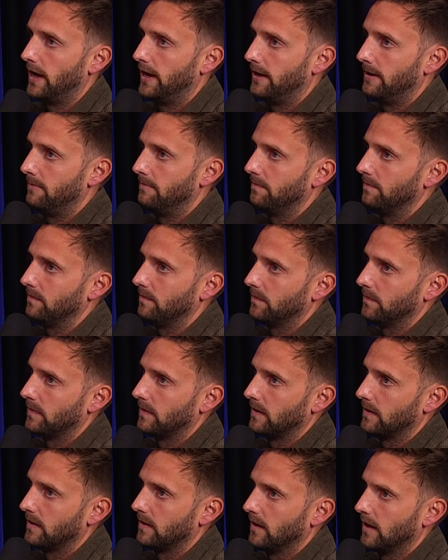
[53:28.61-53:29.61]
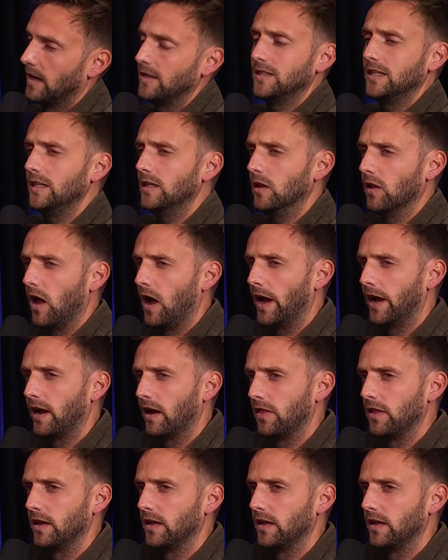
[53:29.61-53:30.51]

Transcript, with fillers: Um, I did like.